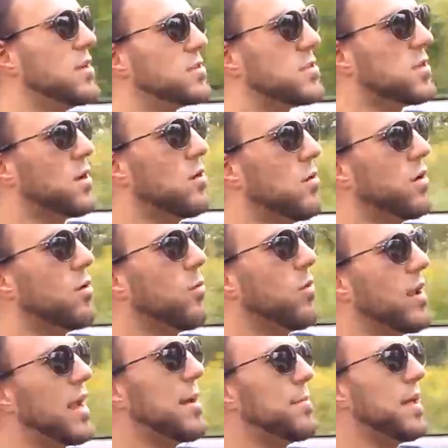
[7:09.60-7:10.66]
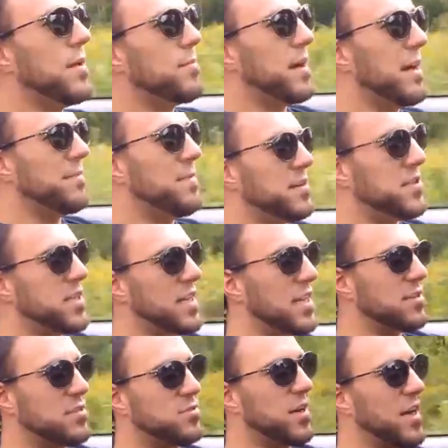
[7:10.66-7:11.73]
So what I mean by efficient in
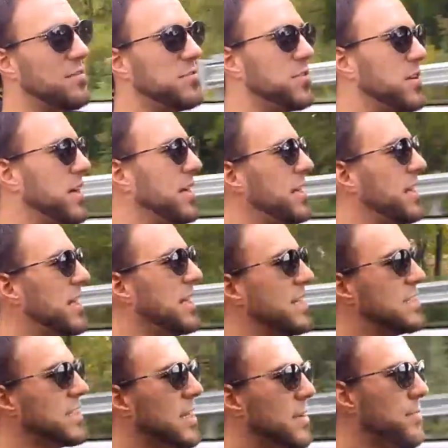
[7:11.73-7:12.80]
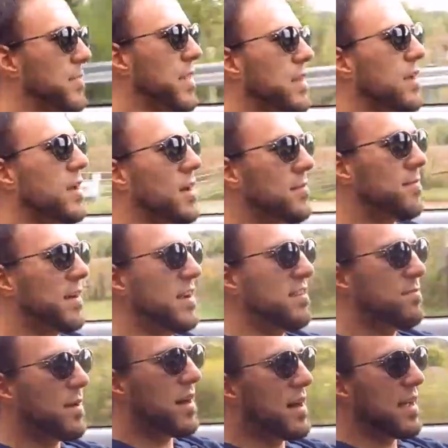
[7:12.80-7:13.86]
its drivetrain is a friend
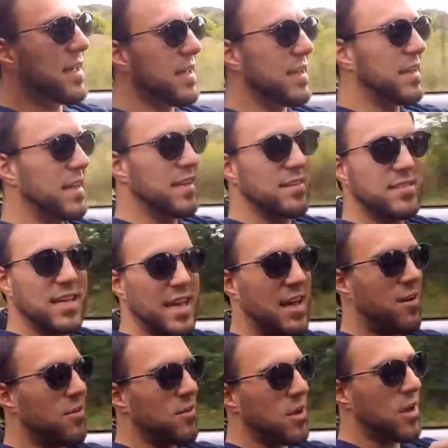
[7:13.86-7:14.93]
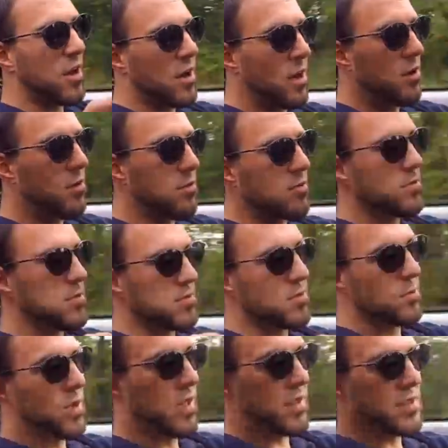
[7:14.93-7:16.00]
of mine in town owns
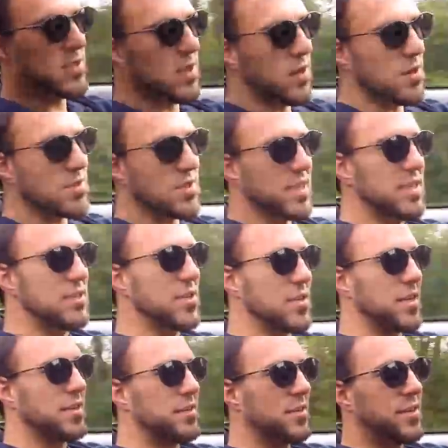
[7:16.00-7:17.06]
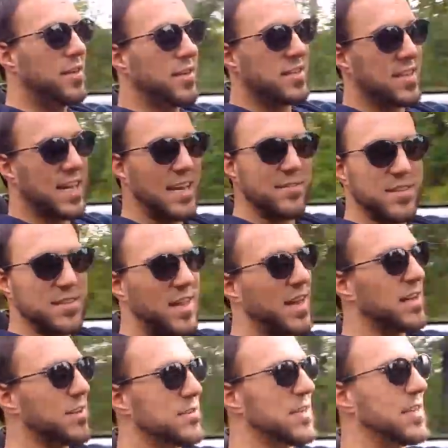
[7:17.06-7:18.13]
one of these cars, and he took it to have it
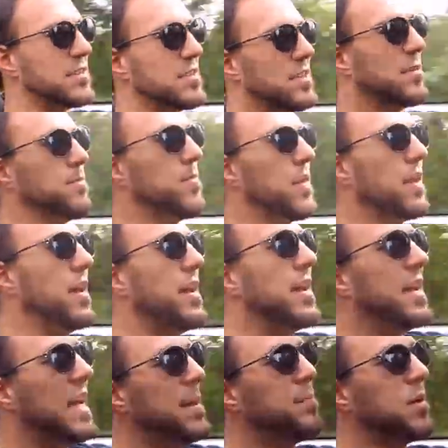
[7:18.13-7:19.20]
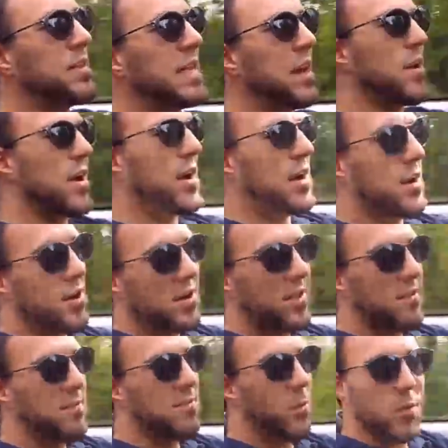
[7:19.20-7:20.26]
dyno tested. He put down
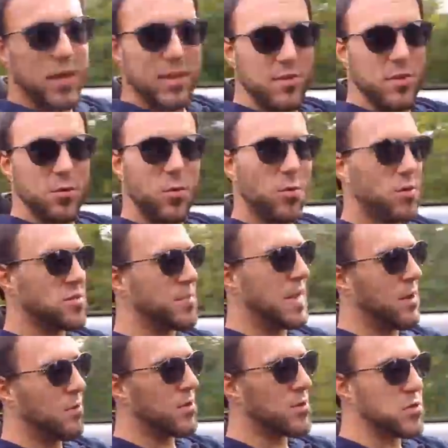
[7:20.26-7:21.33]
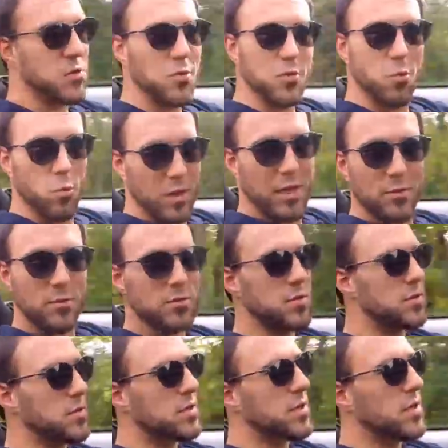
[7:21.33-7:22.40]
142 horsepower to the
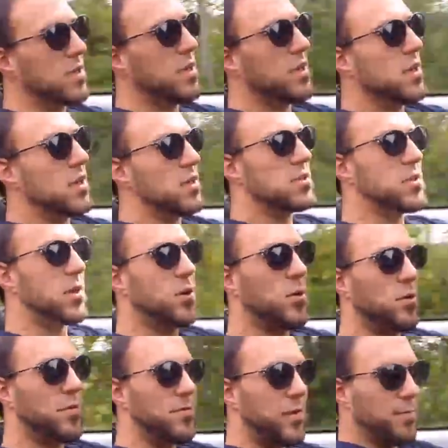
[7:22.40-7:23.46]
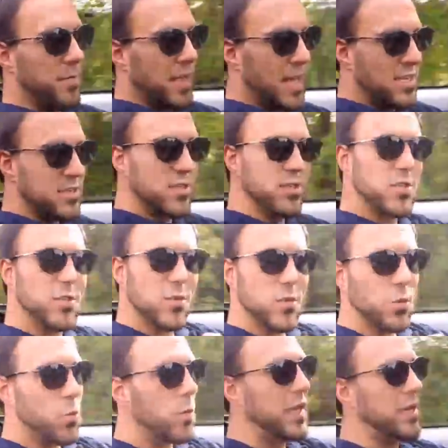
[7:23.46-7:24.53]
wheels. So from the engine to
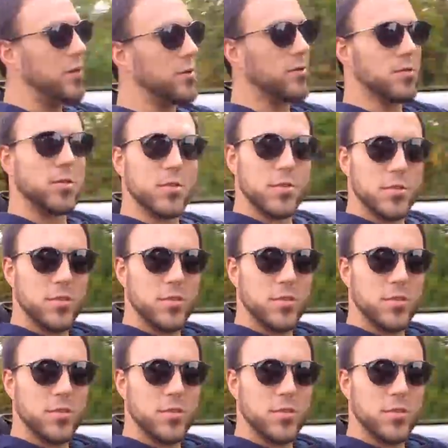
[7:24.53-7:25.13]
the wheels,